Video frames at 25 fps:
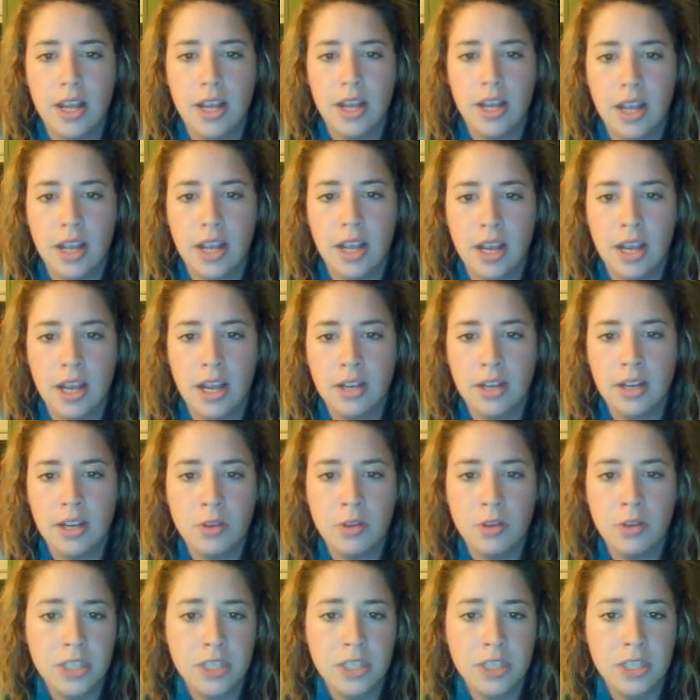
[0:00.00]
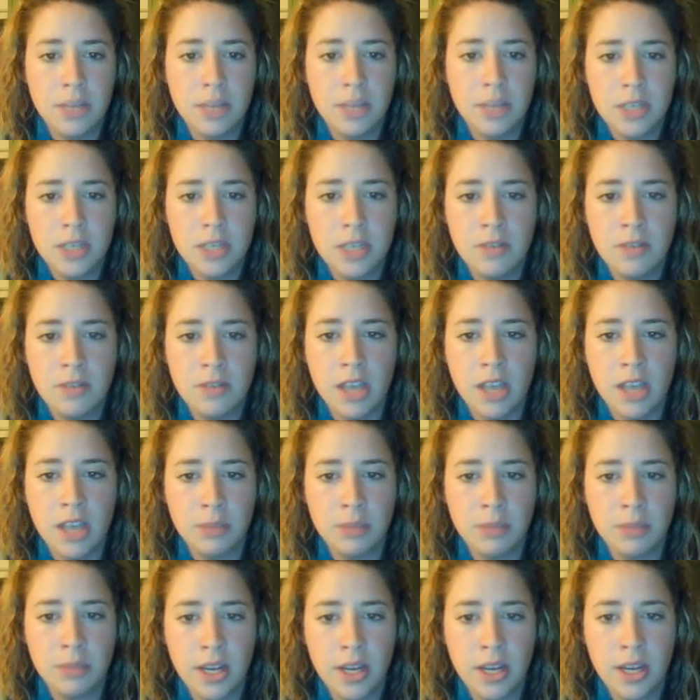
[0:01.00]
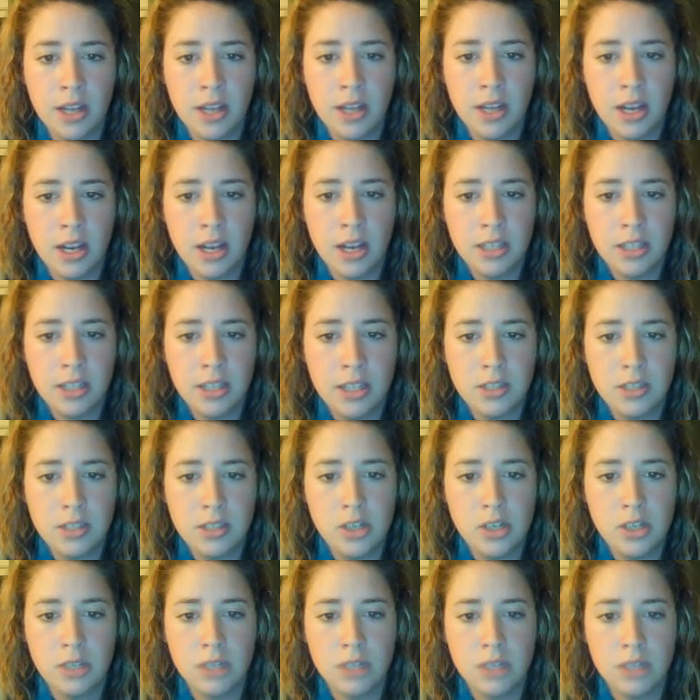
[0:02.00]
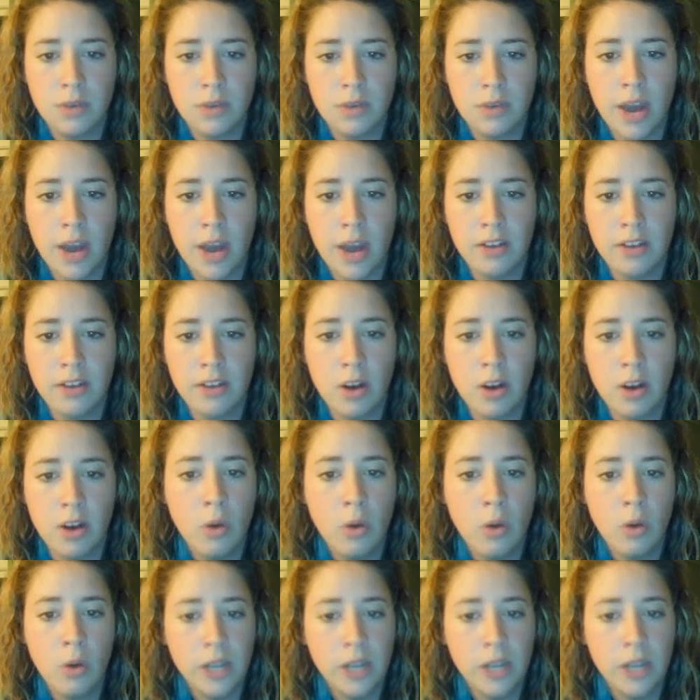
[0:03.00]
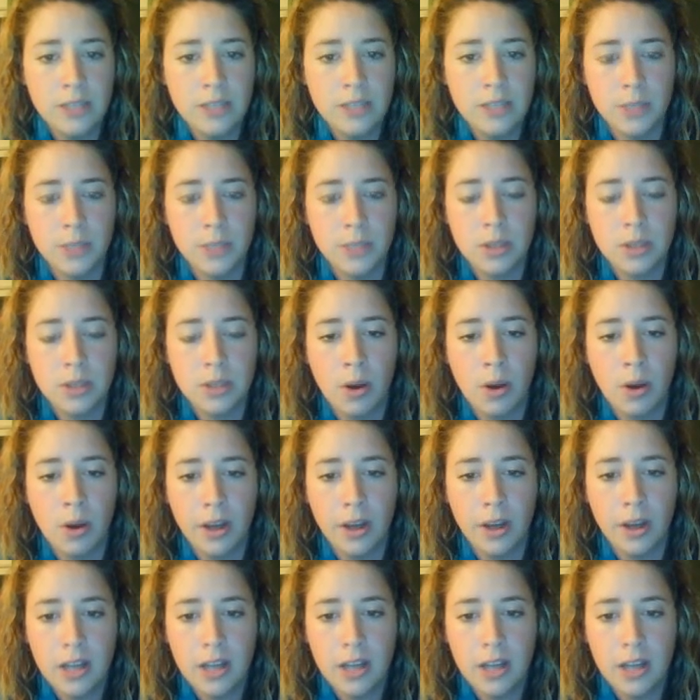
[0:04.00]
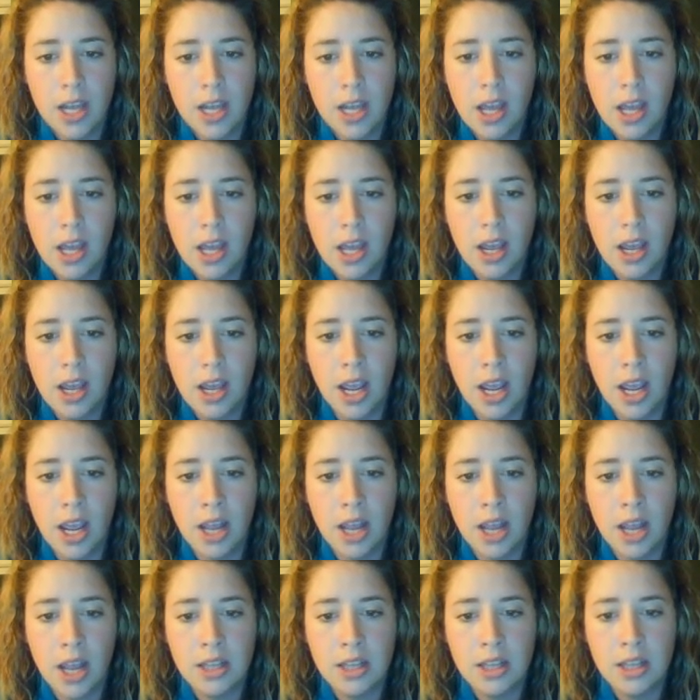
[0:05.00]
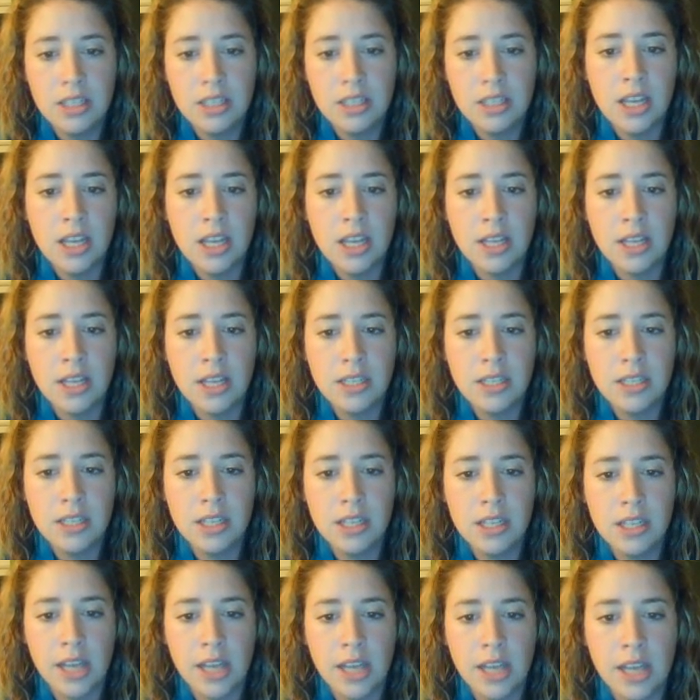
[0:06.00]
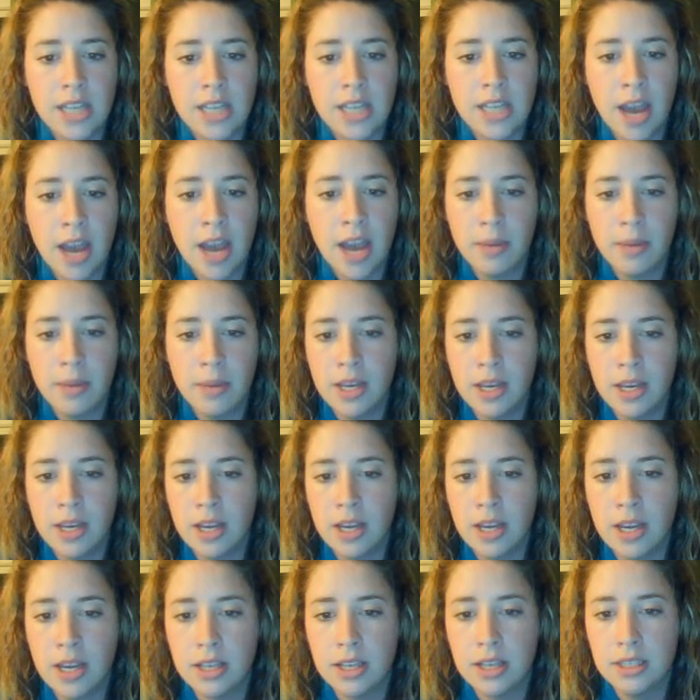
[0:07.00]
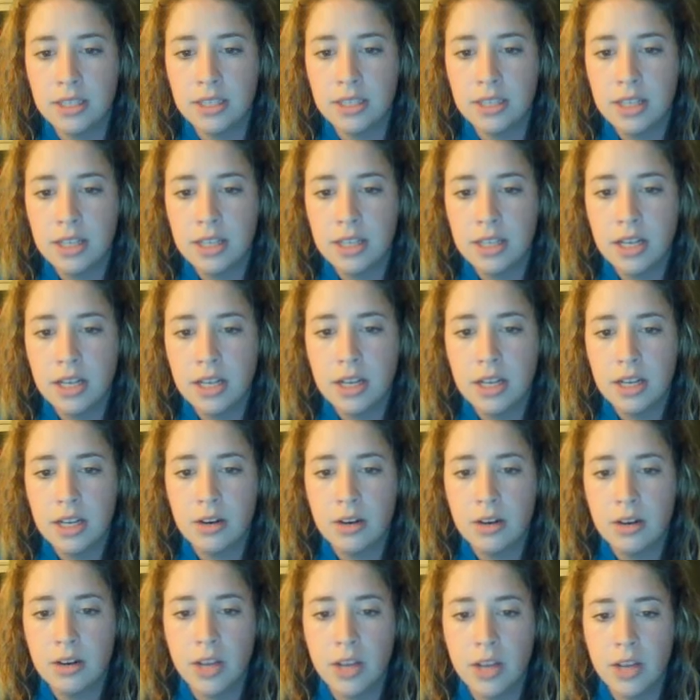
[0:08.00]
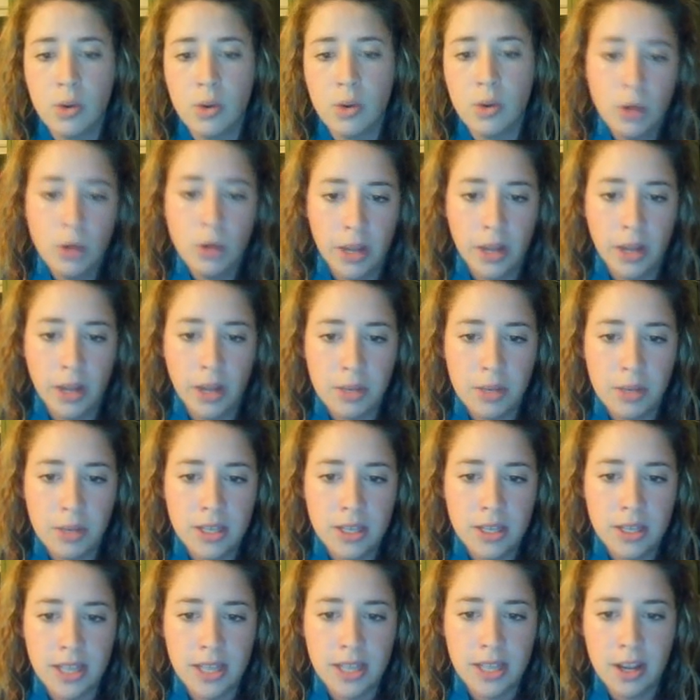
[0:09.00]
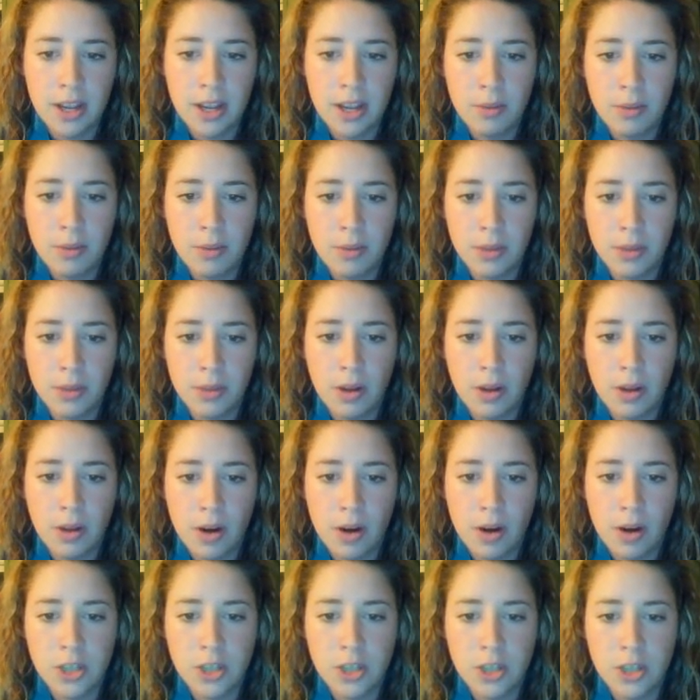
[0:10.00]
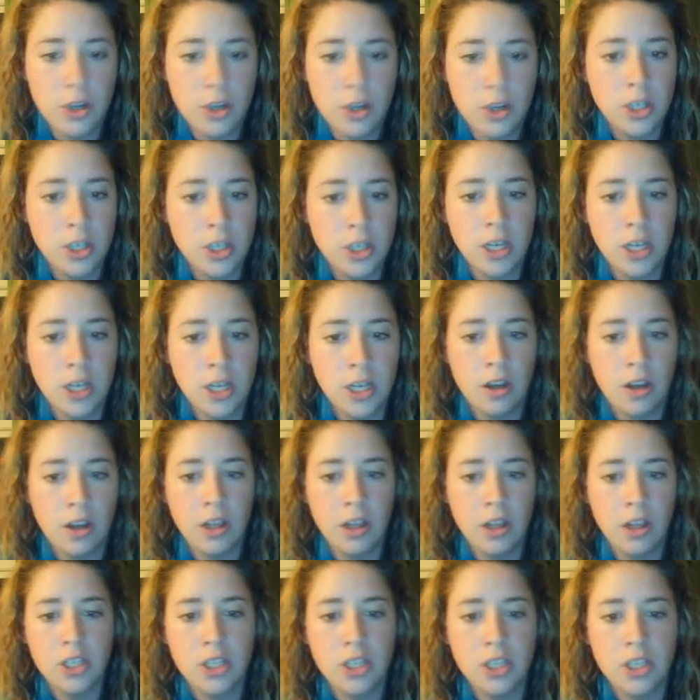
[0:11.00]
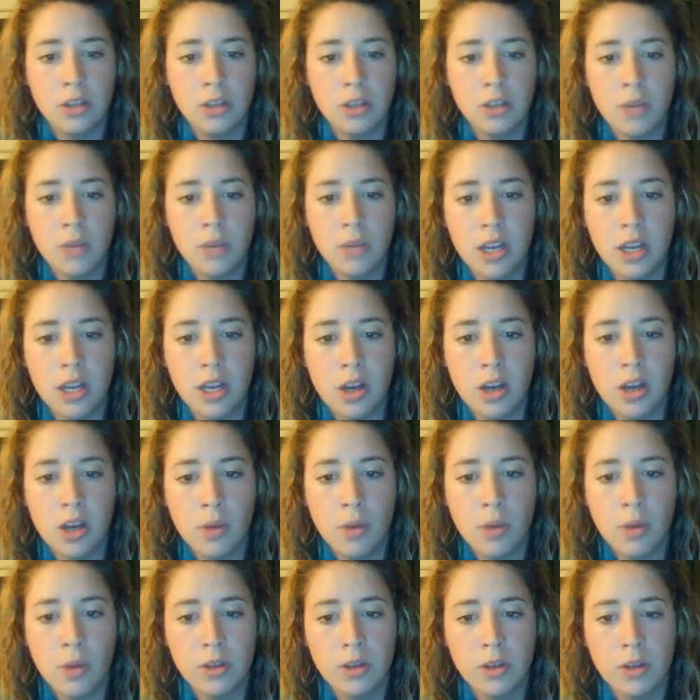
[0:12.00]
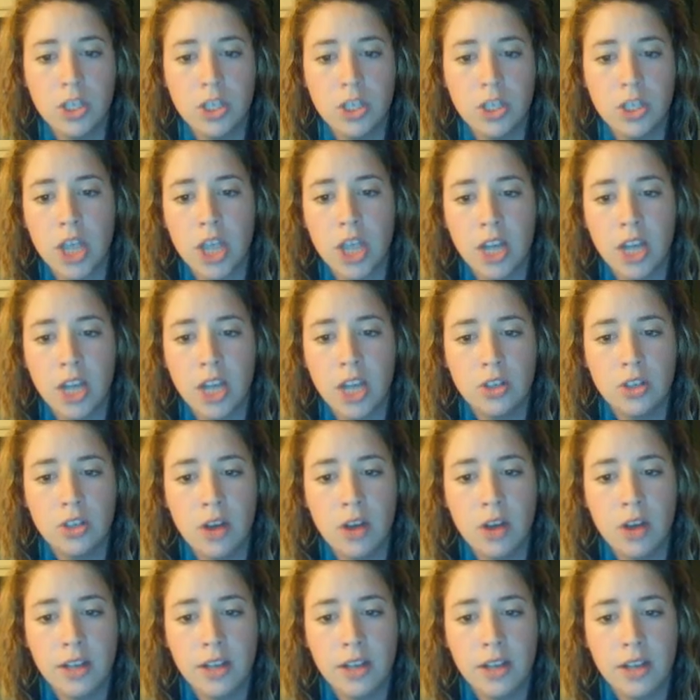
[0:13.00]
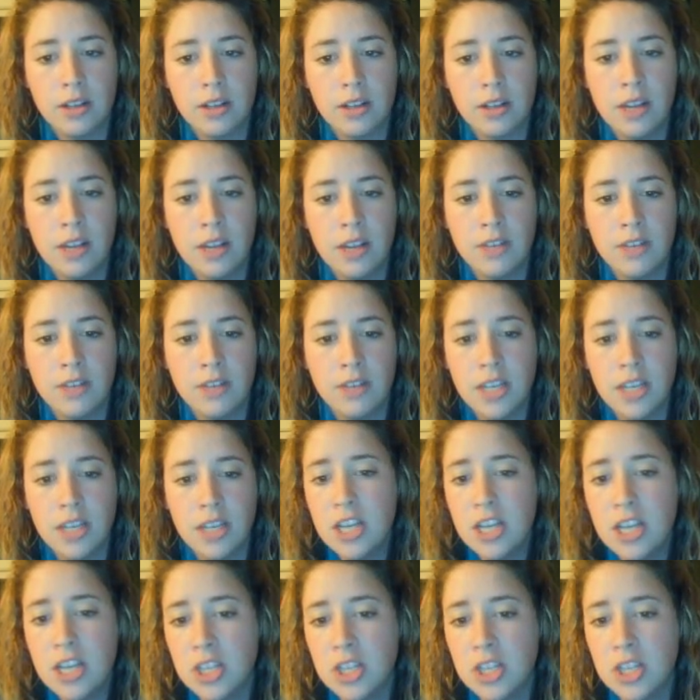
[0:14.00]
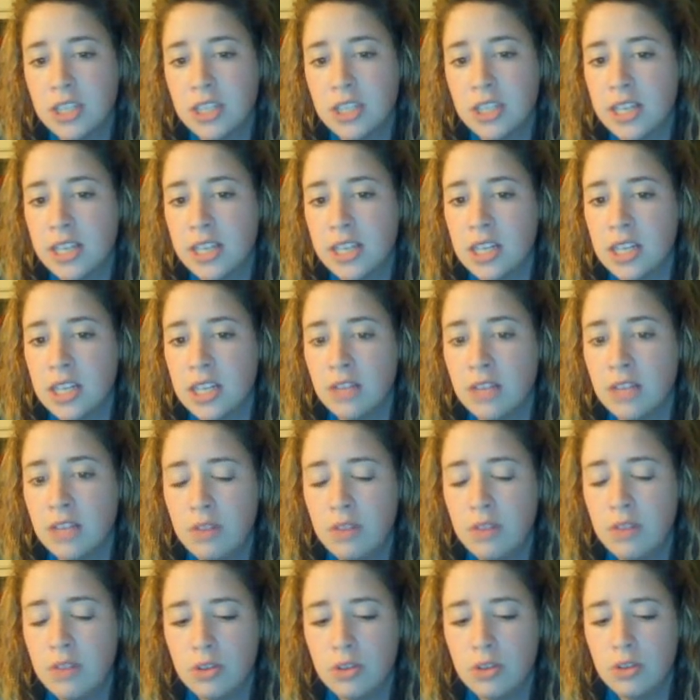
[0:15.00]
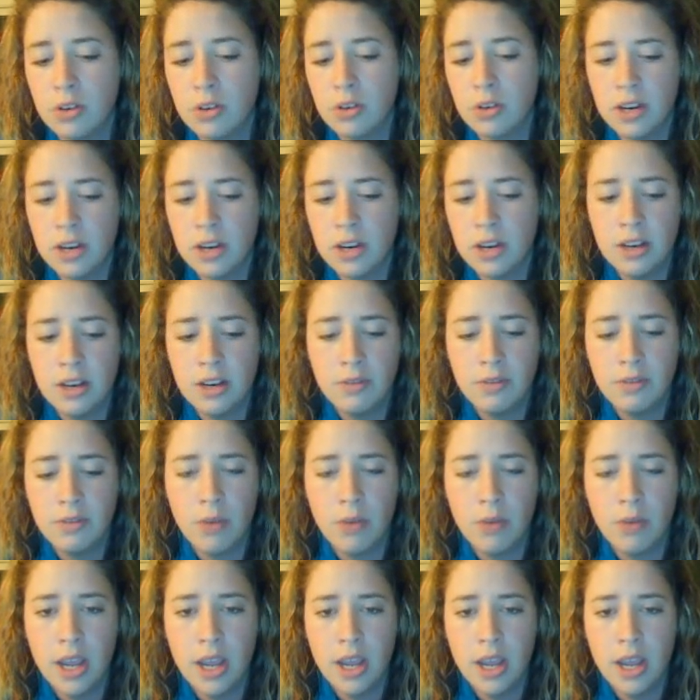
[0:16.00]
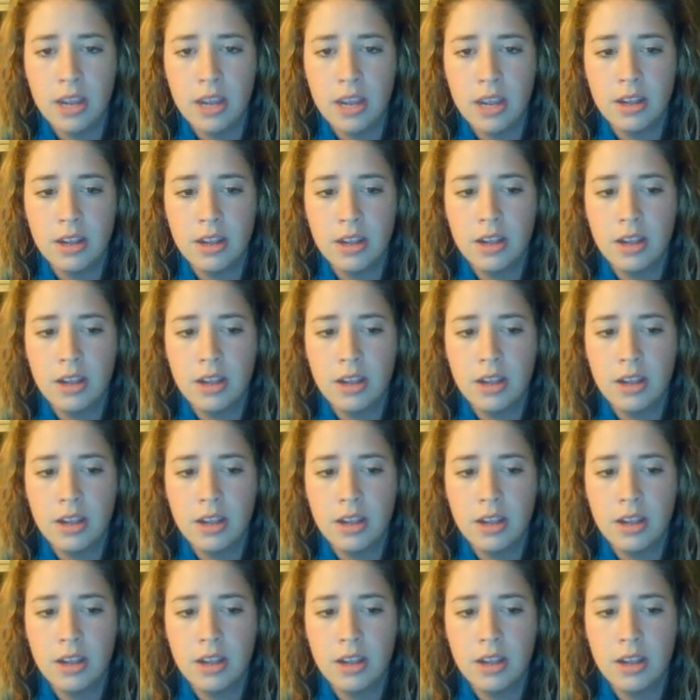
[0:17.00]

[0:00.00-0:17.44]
And on the summative, I explained that it's just for after a whole lesson was taught. And this says that they tie they correlate because they help with our instruction and knowledge so that we can know whether to change or not even teach this lesson in the future or in a different way.